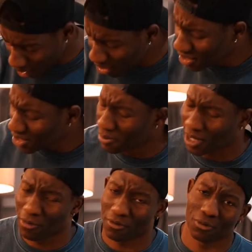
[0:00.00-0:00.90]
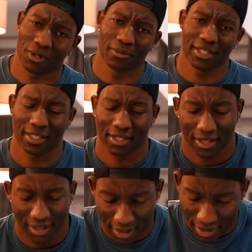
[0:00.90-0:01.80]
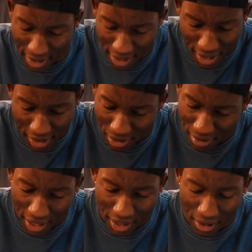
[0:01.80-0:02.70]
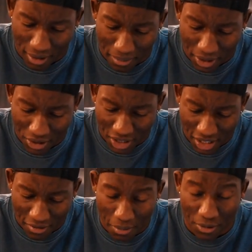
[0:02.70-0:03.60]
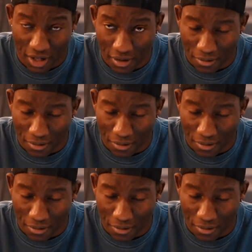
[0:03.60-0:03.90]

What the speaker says: it does become overwhelming, just to let you know, but you just have to be ready